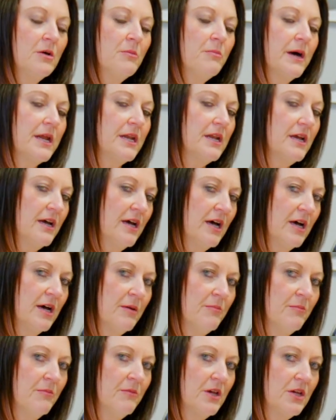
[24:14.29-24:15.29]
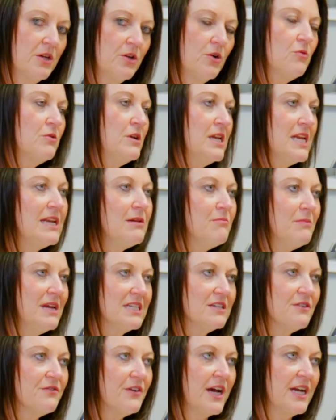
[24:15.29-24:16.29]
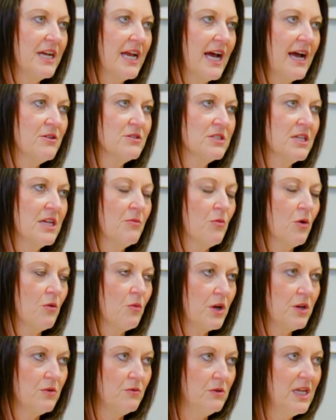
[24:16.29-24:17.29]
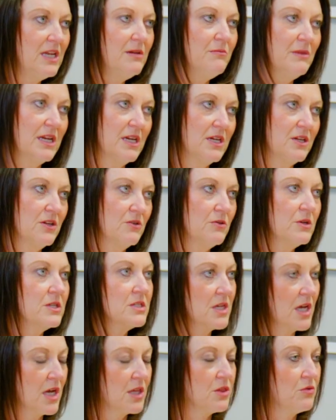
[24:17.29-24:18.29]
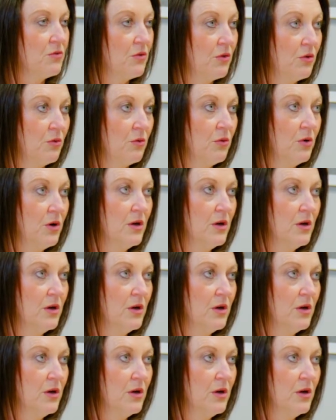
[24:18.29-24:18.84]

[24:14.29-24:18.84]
But you don't need me to find a house anymore. What you need me to do is cut through